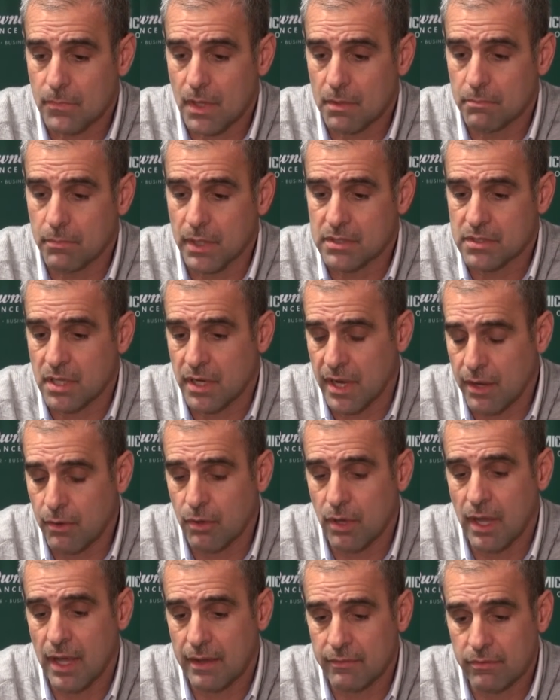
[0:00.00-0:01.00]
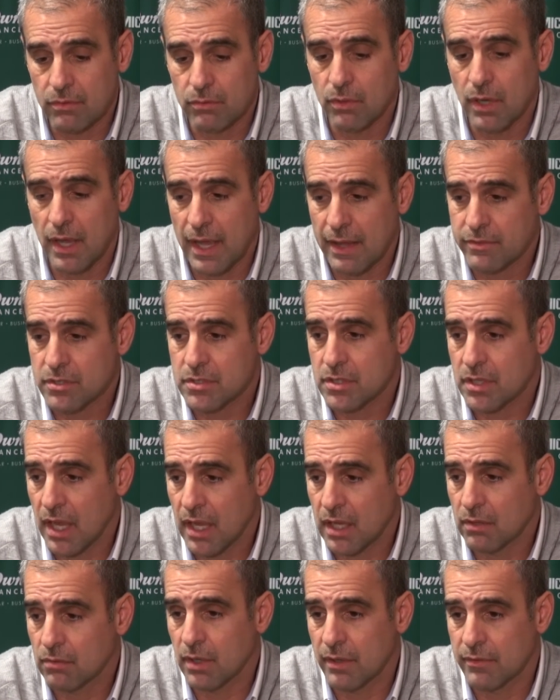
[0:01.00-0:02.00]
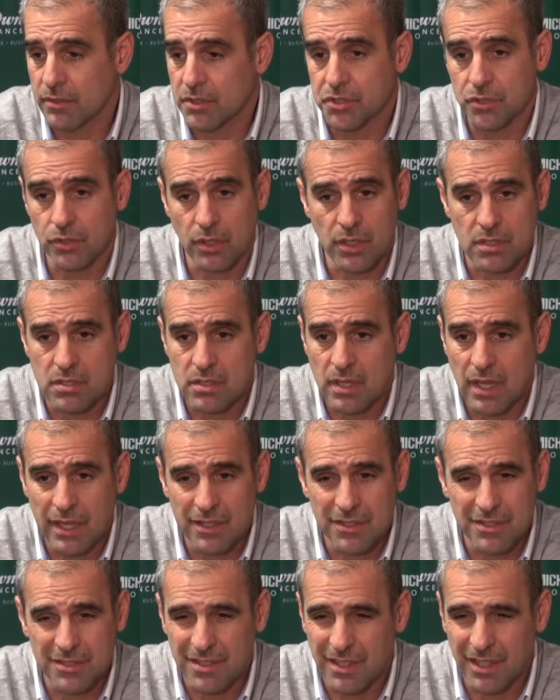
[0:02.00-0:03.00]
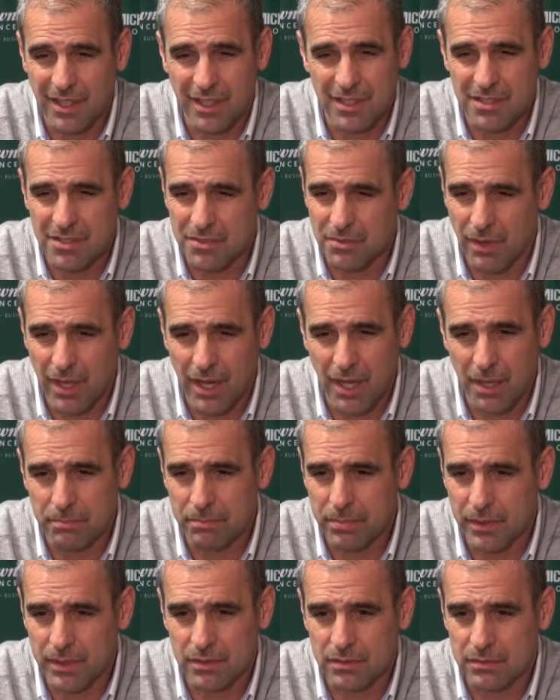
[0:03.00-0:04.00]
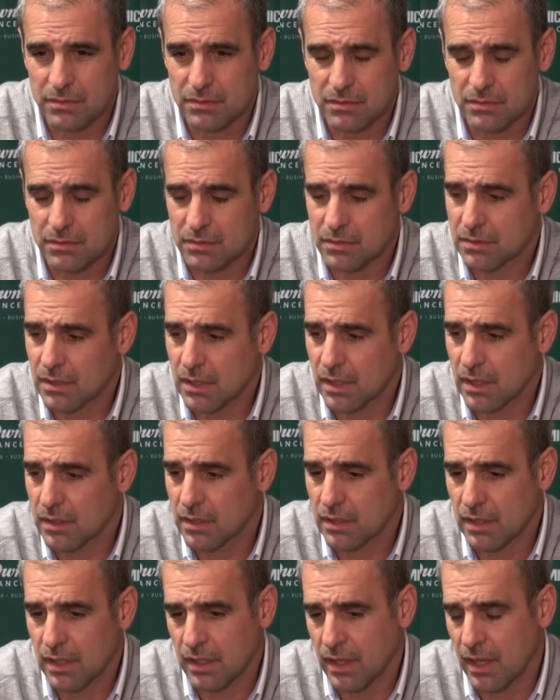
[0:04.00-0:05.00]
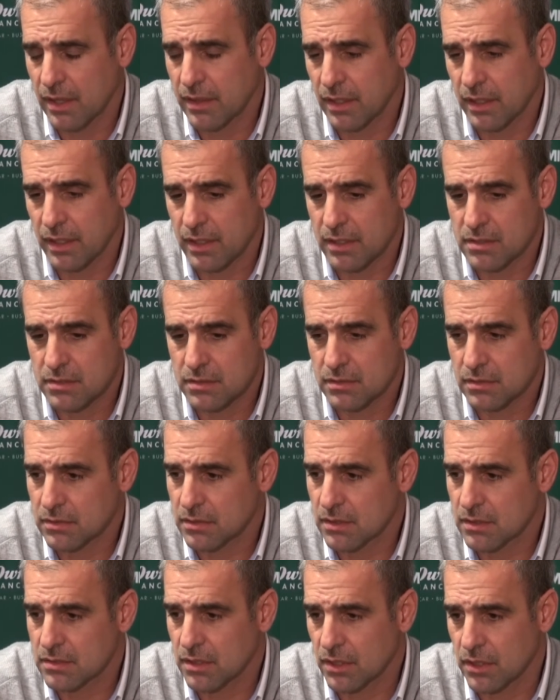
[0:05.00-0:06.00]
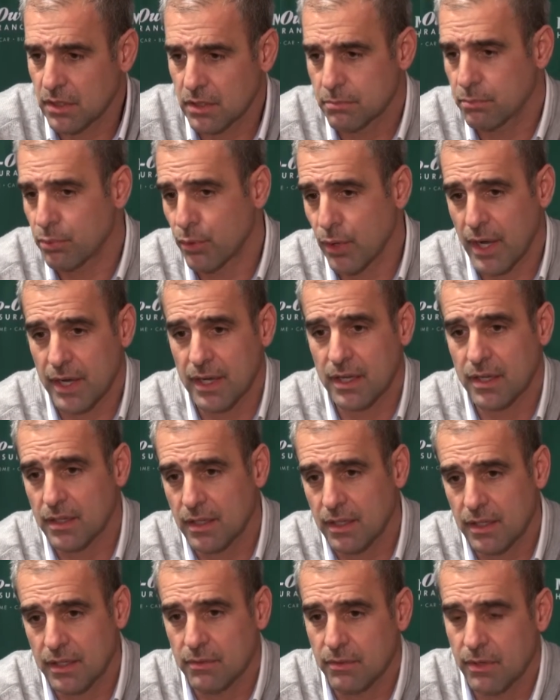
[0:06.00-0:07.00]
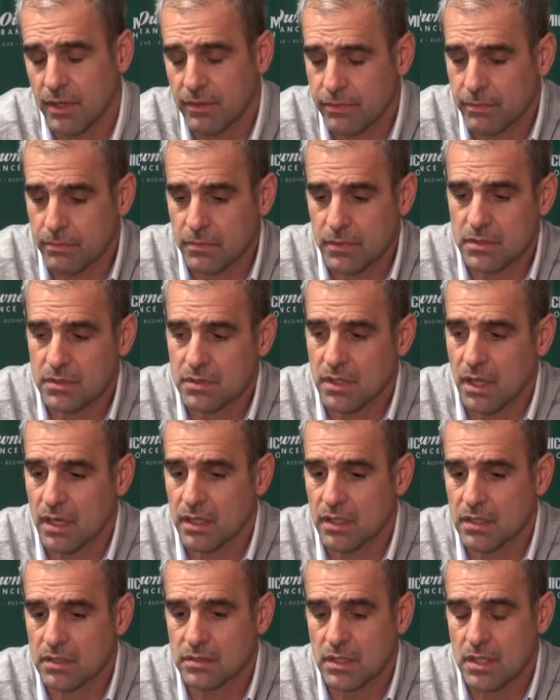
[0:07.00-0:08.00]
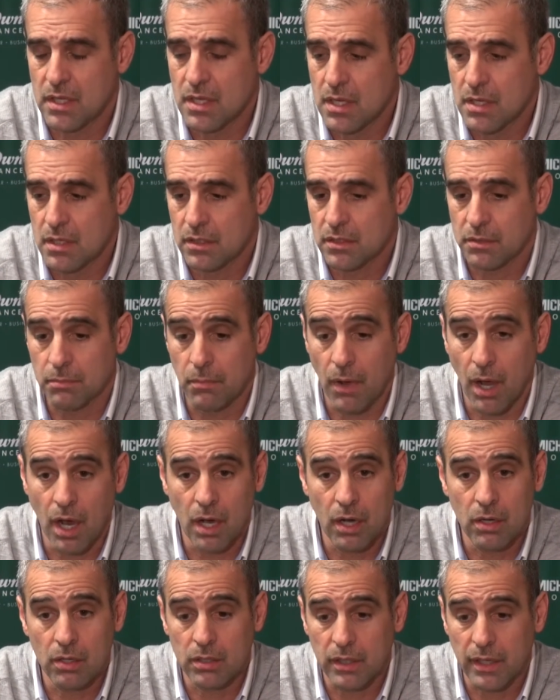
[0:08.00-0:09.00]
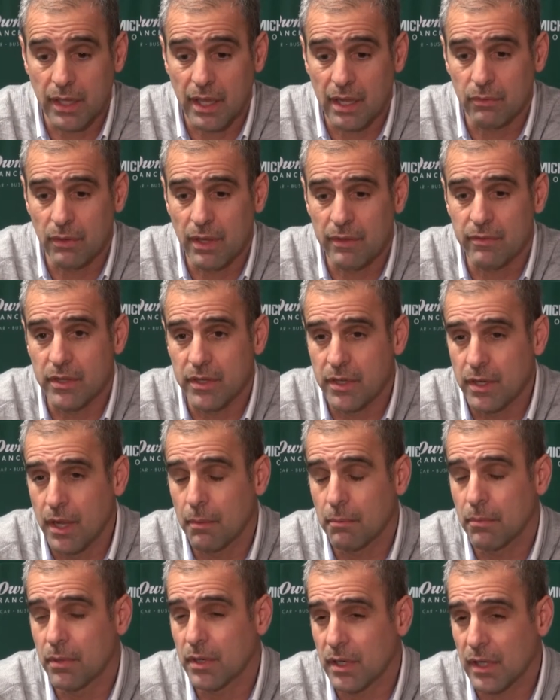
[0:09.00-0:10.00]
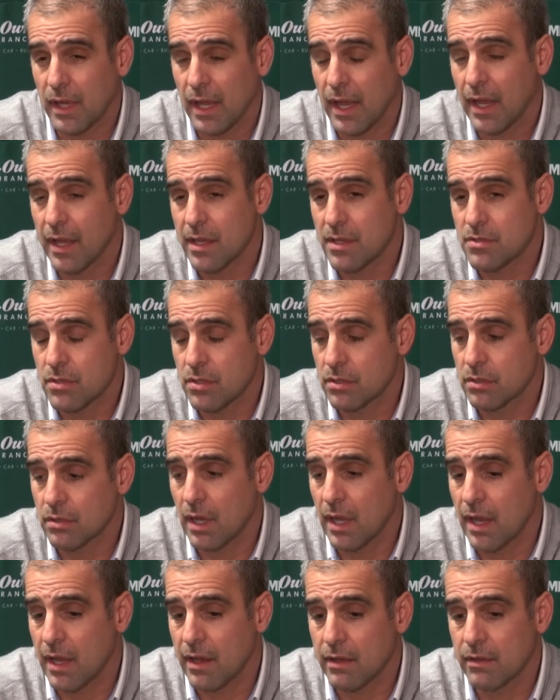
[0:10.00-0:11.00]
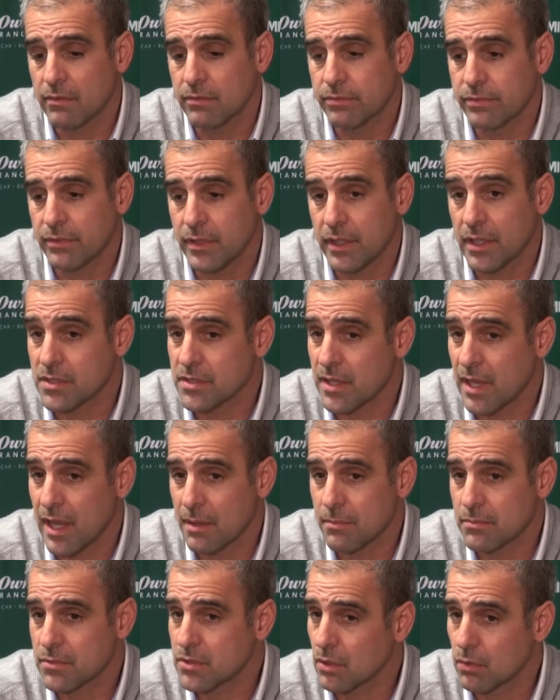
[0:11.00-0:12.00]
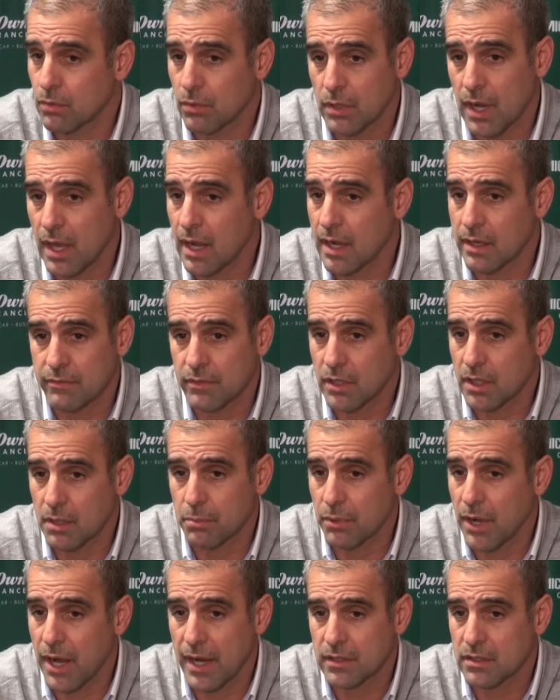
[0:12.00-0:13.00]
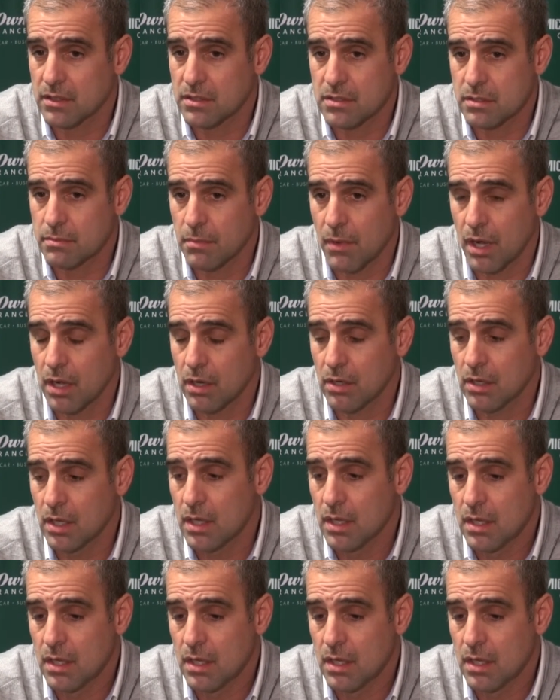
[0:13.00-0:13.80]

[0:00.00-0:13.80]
but today we'll have we'll have a skate. We'll have a short skate just to get a sweat up, and and I, I, think it's it's a good break getting away from the studies. Tomorrow again, we have a number of guys who have exams, so we're not even going to practice tomorrow,